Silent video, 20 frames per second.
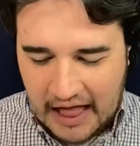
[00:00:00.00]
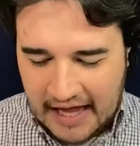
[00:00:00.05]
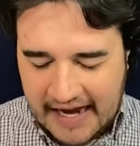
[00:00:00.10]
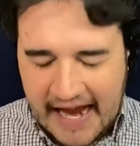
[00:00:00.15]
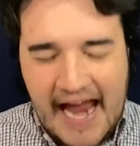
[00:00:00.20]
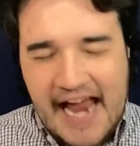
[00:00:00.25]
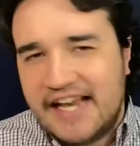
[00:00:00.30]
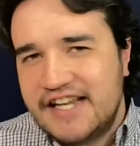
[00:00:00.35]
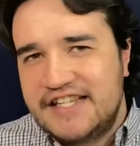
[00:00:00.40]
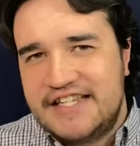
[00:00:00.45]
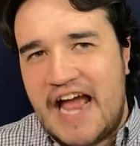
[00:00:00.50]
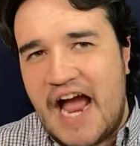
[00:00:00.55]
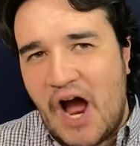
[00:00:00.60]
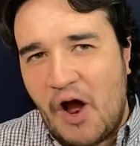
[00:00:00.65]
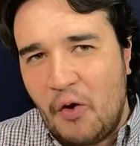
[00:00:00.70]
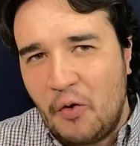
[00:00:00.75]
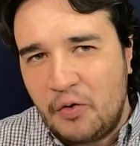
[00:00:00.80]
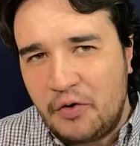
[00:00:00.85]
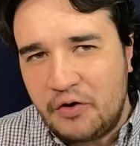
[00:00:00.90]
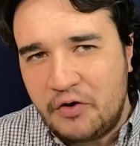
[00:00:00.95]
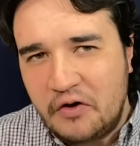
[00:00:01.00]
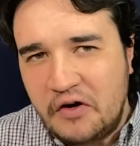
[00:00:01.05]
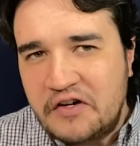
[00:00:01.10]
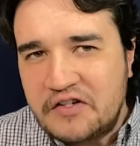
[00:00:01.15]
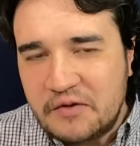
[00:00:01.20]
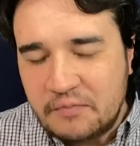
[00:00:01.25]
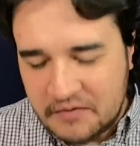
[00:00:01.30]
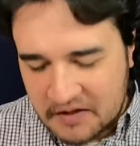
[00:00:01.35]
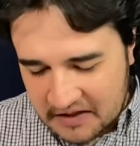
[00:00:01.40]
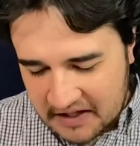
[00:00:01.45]
Ann Dowd or
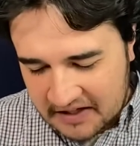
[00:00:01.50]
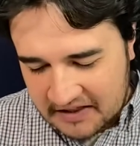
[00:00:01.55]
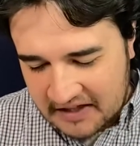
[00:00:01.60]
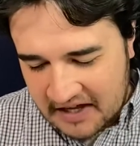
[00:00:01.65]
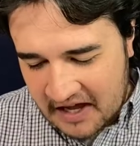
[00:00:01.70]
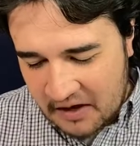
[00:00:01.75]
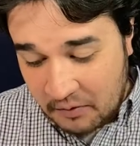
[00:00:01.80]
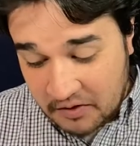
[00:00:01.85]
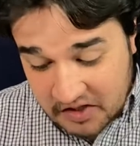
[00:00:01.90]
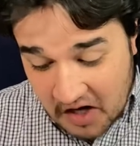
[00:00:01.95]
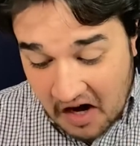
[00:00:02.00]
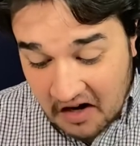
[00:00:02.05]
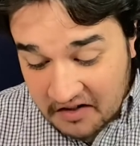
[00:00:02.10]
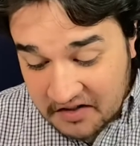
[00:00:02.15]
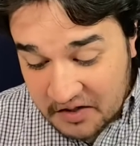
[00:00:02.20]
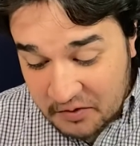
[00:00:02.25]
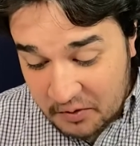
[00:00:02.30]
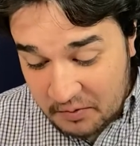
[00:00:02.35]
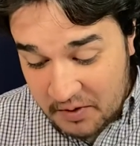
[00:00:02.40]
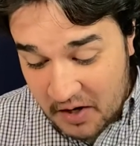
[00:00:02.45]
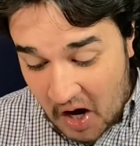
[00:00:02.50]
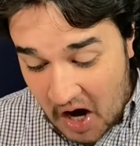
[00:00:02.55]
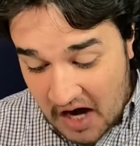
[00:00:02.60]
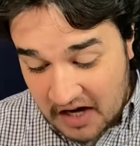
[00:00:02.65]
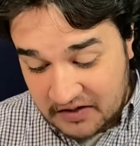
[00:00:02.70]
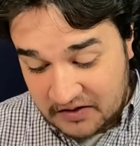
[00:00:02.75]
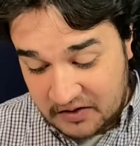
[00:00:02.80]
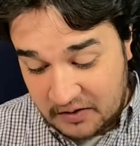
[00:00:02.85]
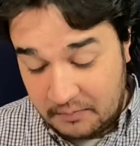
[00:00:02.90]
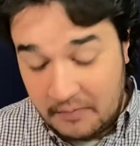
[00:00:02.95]
something like that, which honestly would be
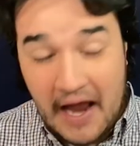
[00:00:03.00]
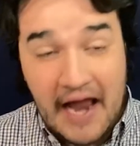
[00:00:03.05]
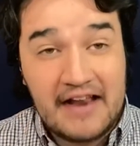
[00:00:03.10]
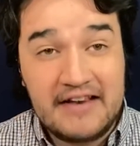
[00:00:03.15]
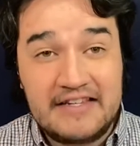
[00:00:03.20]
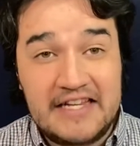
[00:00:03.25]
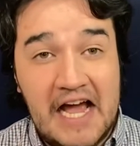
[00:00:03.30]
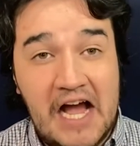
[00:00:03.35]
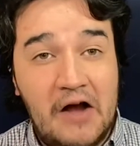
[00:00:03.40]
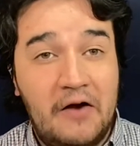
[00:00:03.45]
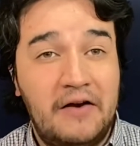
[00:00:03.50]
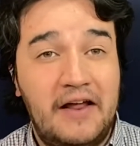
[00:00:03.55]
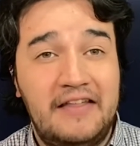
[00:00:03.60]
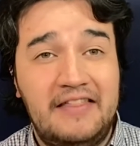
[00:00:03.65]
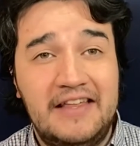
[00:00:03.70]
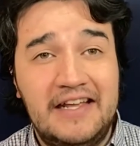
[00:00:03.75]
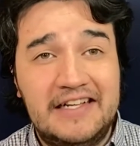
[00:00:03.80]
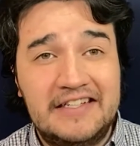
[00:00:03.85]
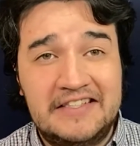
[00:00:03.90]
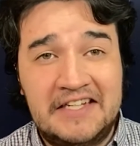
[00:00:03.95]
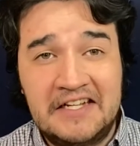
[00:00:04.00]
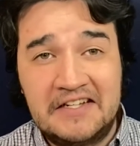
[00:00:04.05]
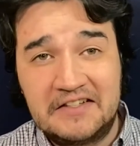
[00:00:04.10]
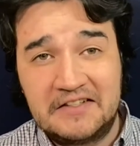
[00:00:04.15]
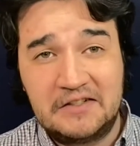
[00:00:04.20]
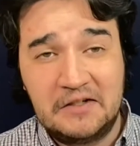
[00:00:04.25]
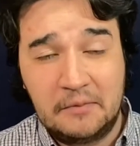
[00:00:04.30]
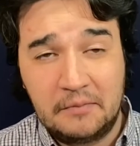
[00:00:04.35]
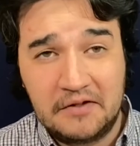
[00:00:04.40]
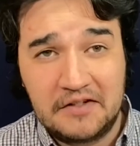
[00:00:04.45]
awesome. Ann Dowd, I think, is getting
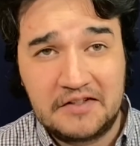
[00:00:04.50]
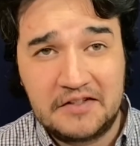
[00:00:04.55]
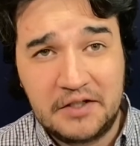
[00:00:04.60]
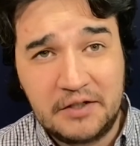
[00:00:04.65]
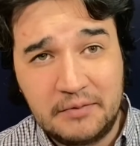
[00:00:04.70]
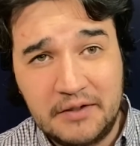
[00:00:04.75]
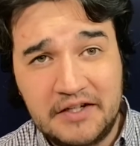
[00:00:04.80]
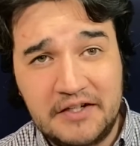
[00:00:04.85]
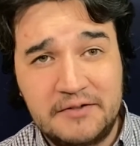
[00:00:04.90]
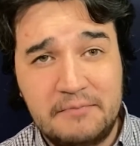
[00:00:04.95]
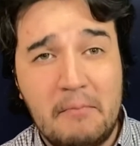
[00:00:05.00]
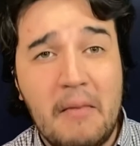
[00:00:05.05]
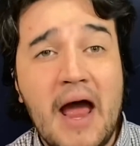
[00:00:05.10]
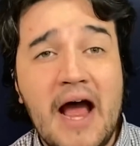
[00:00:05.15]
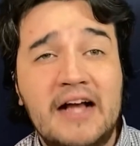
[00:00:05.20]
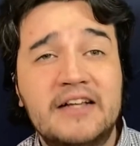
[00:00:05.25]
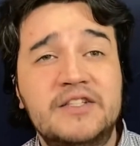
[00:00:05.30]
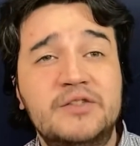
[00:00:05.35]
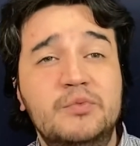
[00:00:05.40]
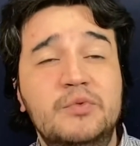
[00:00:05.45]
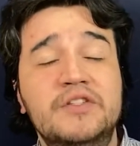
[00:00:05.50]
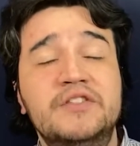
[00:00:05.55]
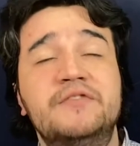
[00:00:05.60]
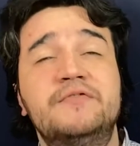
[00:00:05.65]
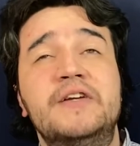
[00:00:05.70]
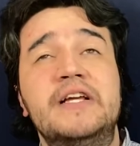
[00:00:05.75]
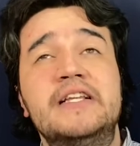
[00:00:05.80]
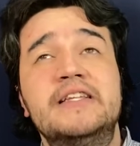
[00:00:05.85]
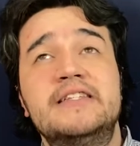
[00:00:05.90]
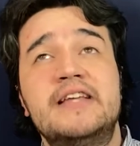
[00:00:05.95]
snubbed this year because Mass was
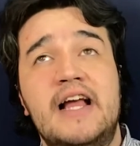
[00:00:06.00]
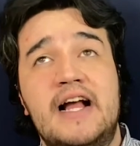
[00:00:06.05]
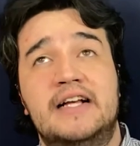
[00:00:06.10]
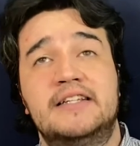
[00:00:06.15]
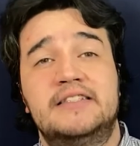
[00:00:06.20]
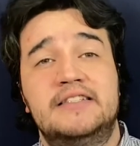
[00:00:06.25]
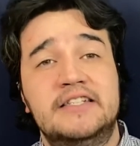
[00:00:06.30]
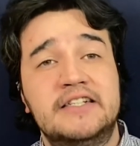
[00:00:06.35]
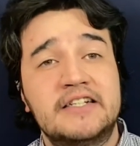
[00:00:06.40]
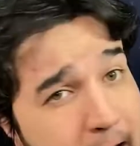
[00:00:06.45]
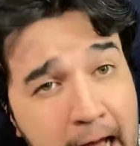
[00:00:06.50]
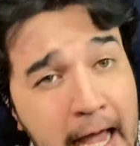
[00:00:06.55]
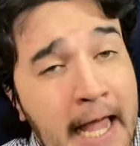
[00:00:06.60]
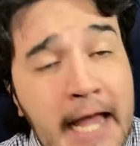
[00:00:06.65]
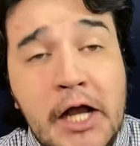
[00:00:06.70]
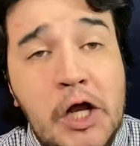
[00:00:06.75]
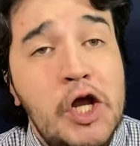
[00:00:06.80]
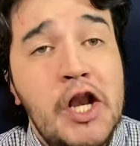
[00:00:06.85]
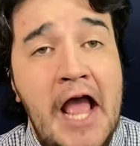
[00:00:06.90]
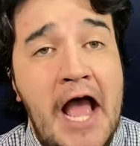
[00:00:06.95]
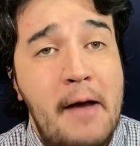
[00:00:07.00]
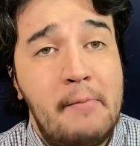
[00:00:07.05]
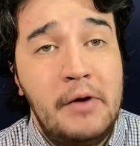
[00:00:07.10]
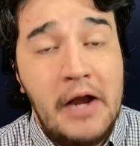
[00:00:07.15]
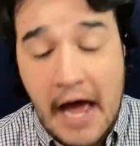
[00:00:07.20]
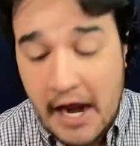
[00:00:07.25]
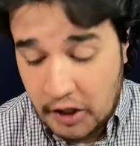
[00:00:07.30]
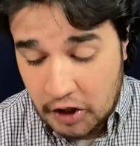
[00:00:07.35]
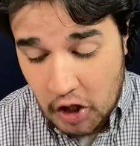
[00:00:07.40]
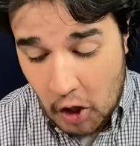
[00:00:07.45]
fantastic. It could happen.
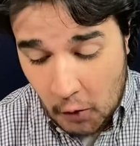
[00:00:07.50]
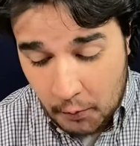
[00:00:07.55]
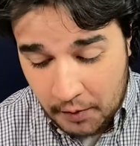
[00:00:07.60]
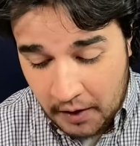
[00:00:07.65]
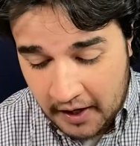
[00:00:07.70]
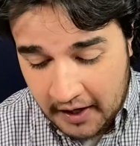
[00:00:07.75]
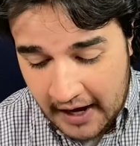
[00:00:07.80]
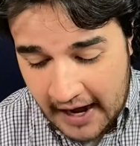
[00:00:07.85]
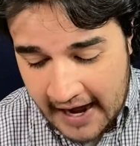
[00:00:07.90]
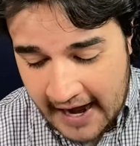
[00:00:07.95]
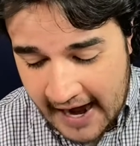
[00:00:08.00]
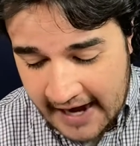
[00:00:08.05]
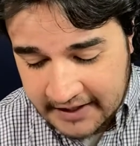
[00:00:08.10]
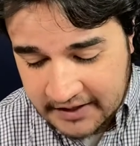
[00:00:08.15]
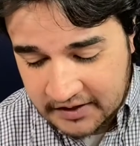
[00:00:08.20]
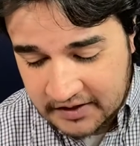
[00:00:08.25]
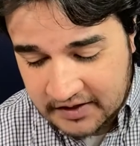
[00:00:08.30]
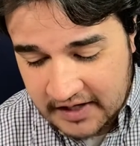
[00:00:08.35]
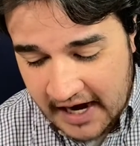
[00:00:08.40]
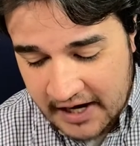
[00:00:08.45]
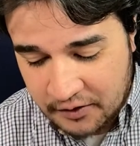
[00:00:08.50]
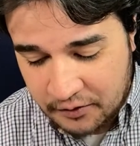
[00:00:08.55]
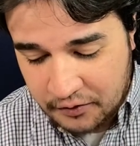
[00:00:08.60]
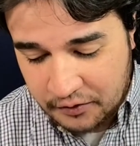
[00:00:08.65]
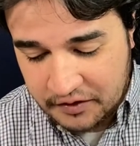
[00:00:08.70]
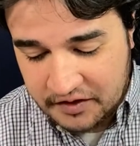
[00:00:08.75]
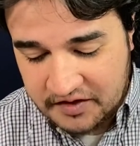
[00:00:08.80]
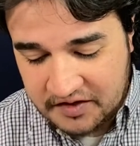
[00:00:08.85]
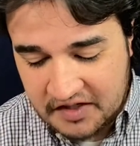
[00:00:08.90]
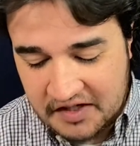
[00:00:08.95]
I don't know, but I don't
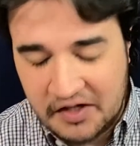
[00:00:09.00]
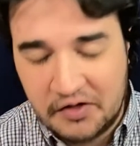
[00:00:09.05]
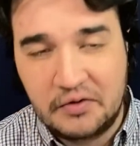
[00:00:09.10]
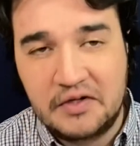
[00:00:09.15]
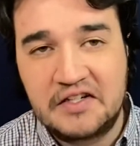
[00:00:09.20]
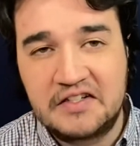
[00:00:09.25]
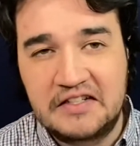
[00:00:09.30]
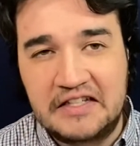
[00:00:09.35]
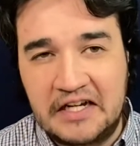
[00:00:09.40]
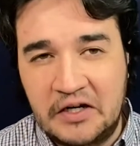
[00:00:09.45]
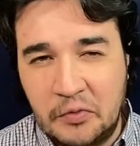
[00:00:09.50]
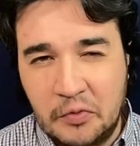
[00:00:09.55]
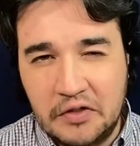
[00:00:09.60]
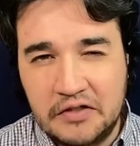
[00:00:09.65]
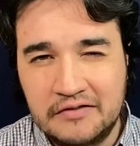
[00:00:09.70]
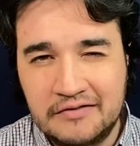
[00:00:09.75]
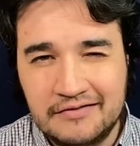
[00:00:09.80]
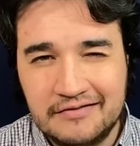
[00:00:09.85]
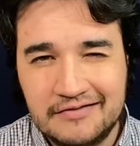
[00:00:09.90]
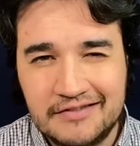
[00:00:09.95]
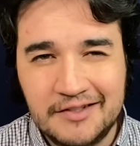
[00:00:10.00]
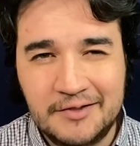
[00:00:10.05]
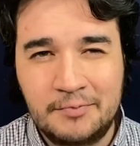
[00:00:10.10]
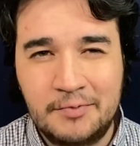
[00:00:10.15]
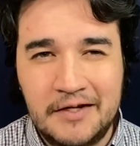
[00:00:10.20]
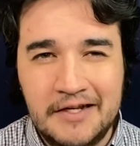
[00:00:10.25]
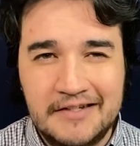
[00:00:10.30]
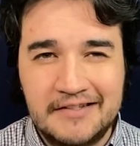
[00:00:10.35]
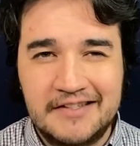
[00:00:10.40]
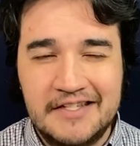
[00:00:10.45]
really see any reason that it wouldn't, just
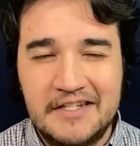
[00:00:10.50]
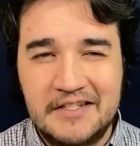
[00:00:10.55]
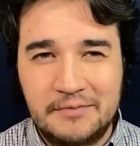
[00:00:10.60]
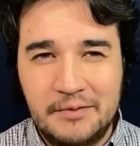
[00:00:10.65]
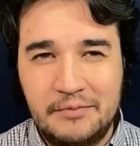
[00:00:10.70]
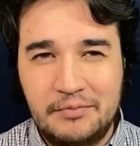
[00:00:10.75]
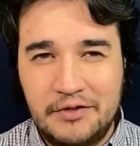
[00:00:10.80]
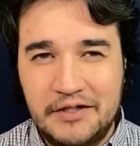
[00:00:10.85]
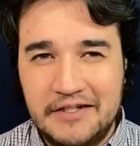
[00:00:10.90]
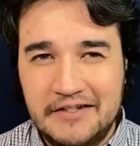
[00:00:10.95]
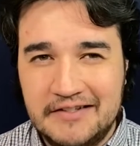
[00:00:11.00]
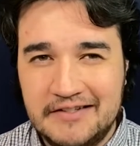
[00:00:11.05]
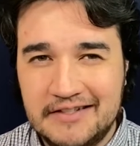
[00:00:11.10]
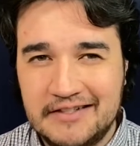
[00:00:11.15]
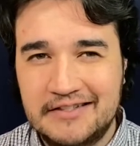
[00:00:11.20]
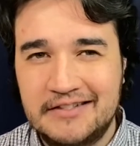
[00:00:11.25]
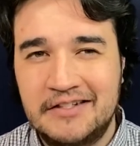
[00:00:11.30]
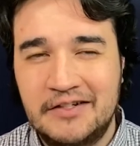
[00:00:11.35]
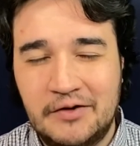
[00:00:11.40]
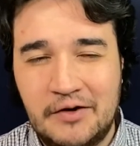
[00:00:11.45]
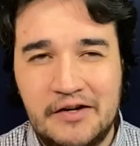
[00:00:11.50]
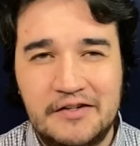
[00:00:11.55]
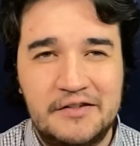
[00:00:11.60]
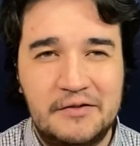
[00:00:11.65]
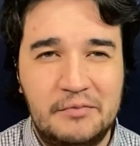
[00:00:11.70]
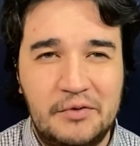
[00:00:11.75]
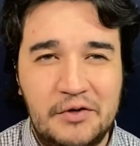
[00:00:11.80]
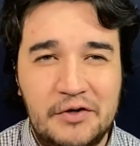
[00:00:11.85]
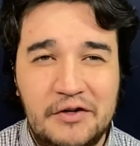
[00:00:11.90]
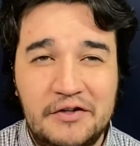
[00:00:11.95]
because things have been pretty consistent across the
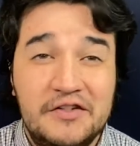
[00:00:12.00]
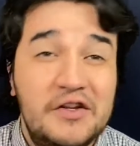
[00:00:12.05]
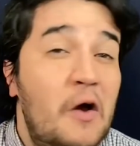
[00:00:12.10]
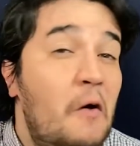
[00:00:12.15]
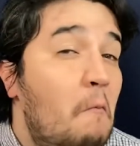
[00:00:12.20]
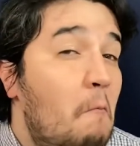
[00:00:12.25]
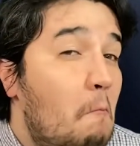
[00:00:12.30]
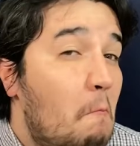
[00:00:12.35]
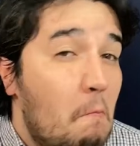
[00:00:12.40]
board. So,